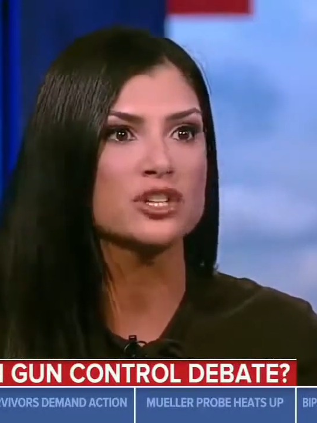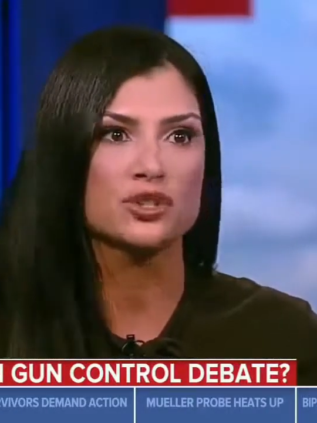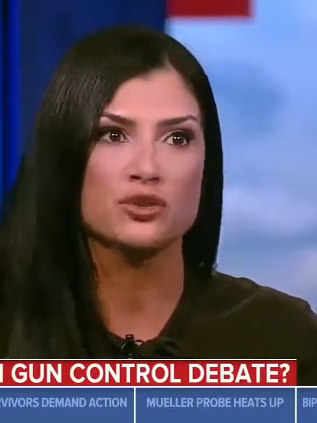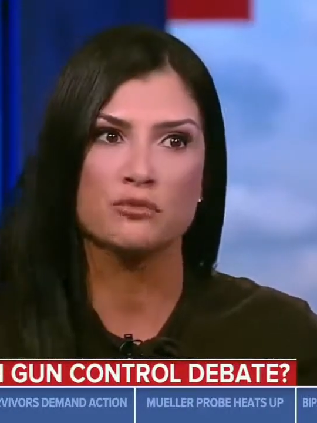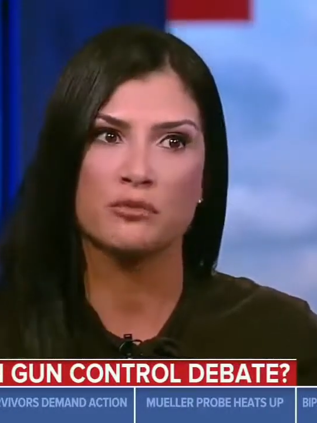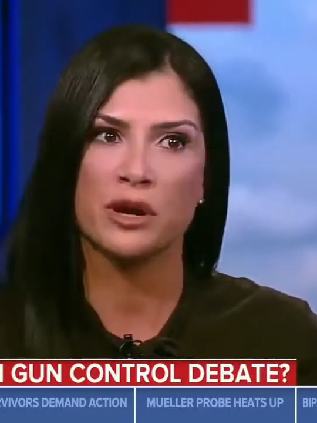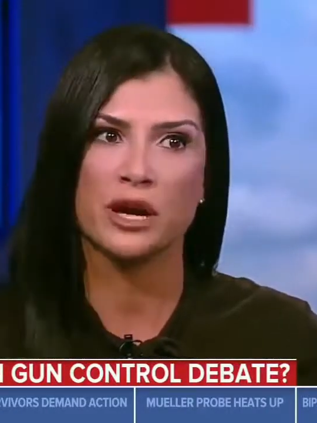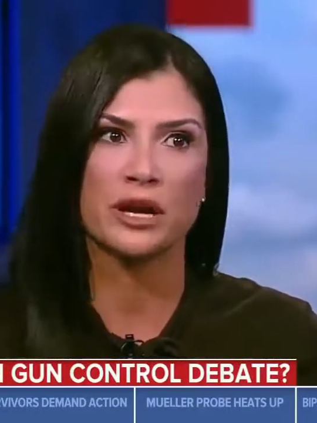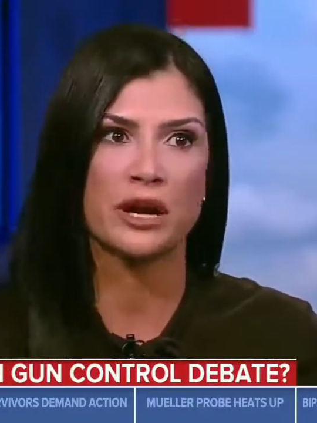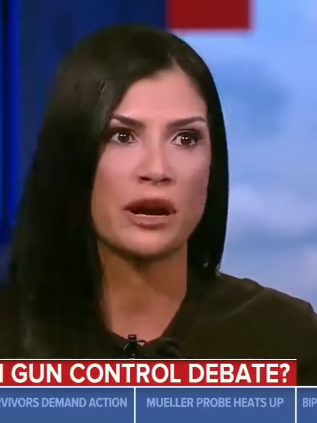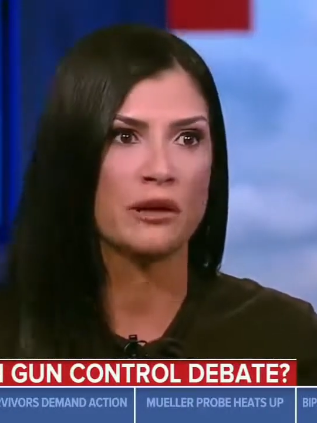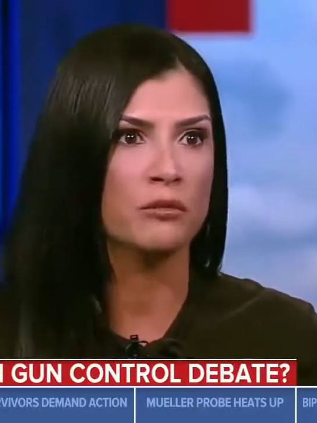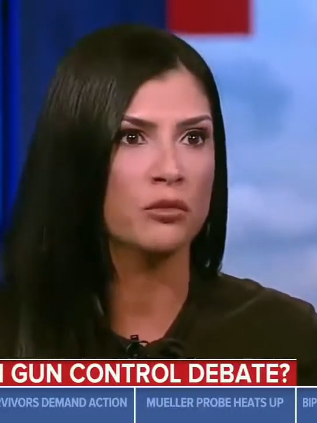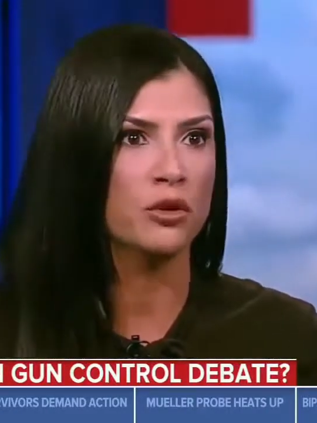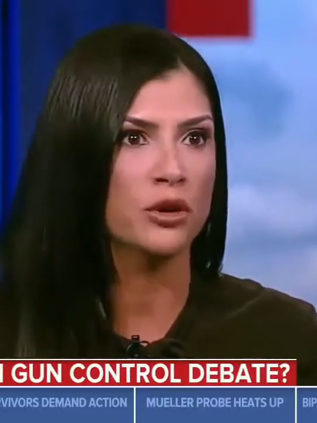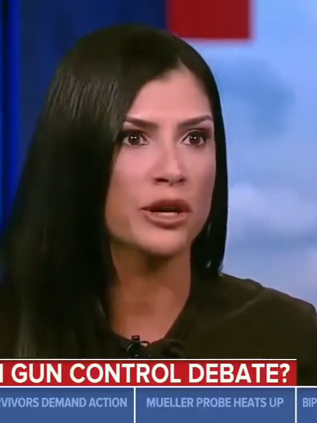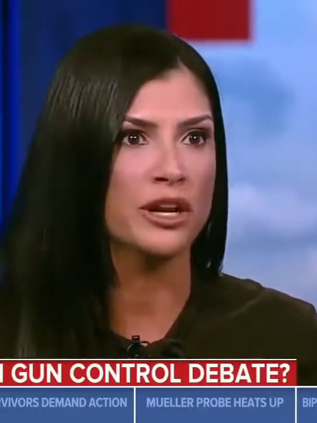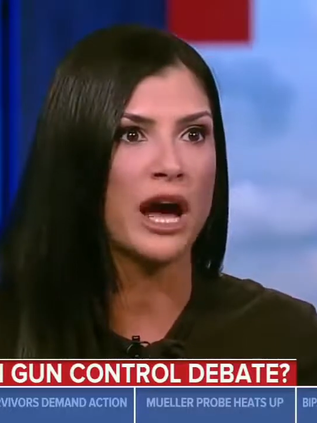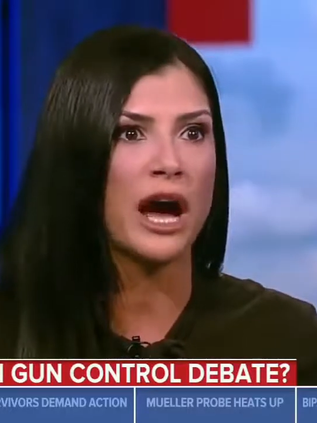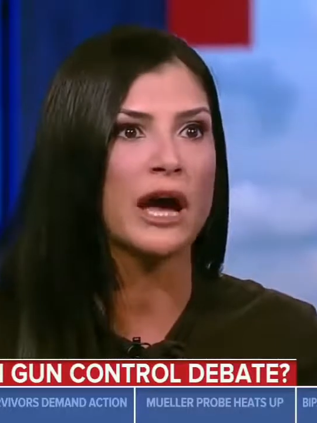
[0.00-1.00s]
you bet I
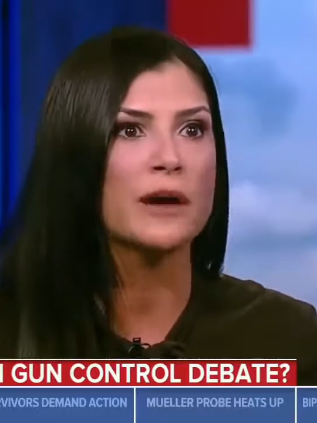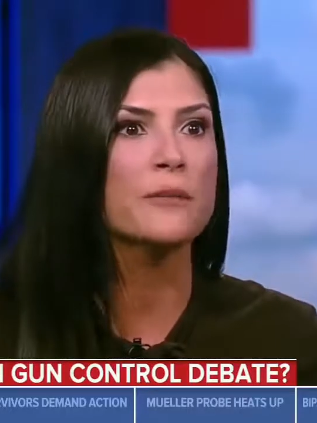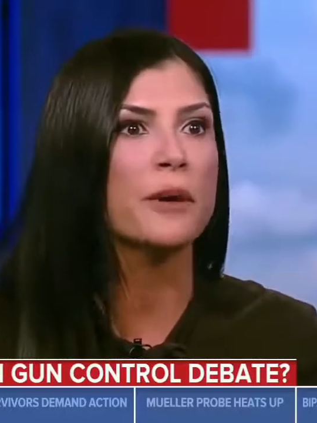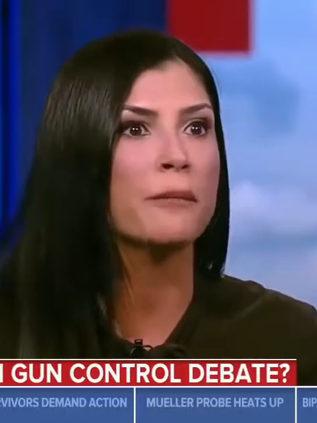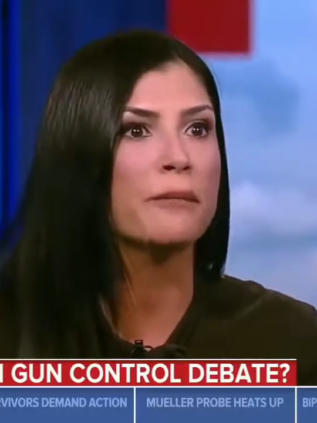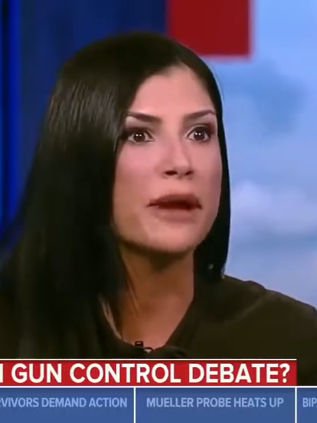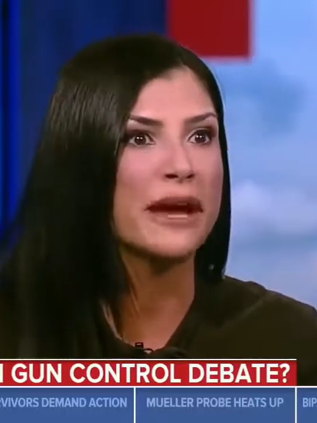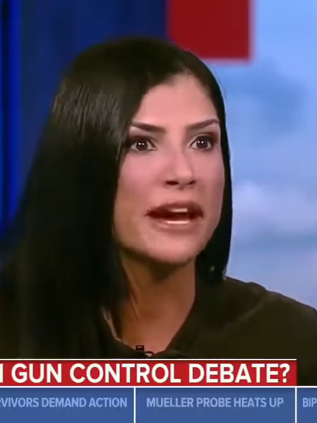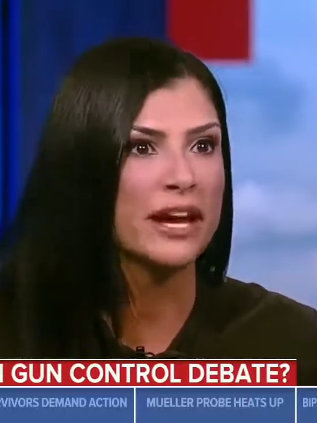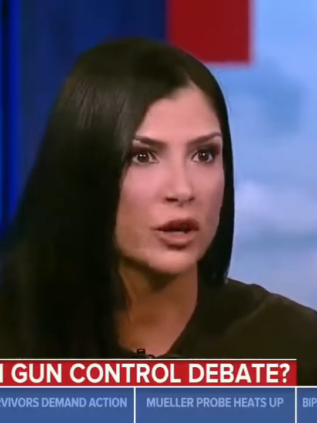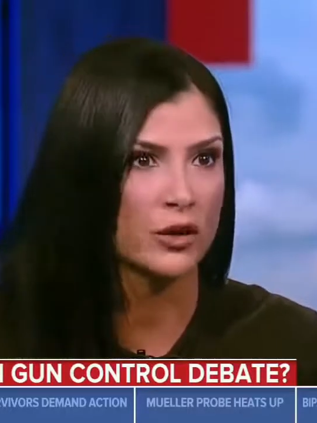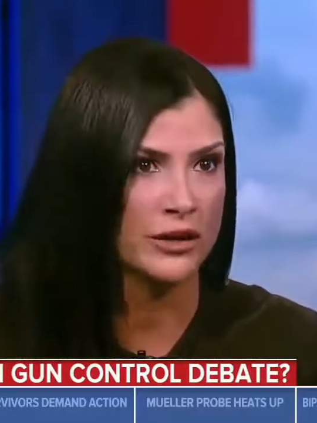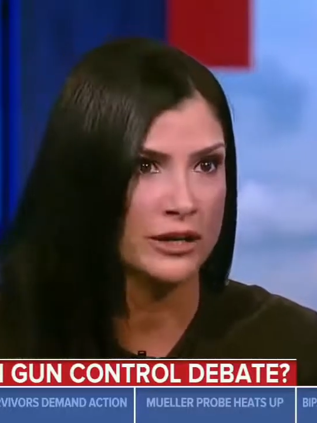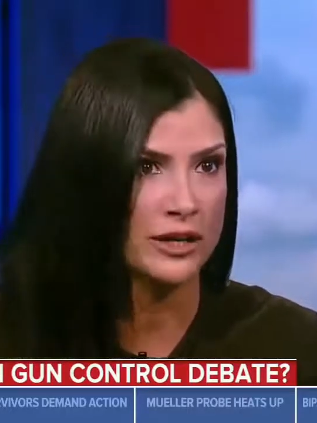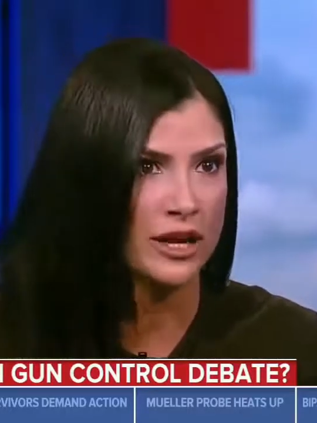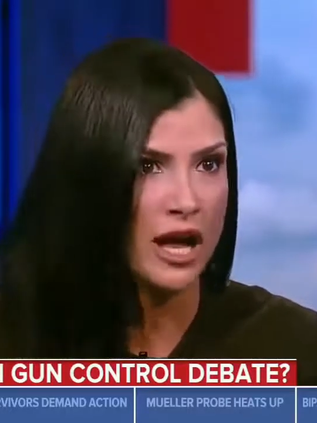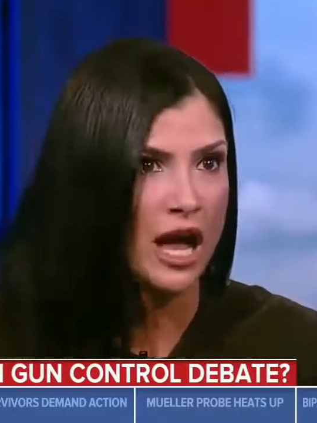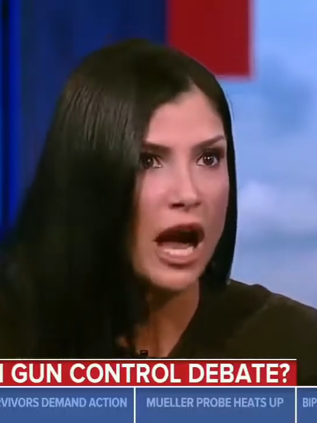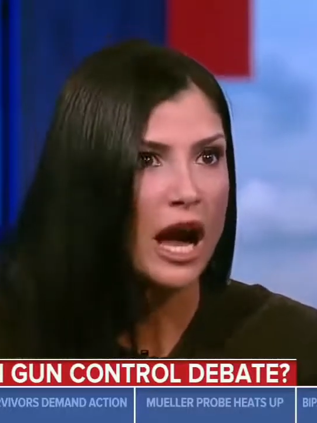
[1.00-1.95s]
would. I'm a parent.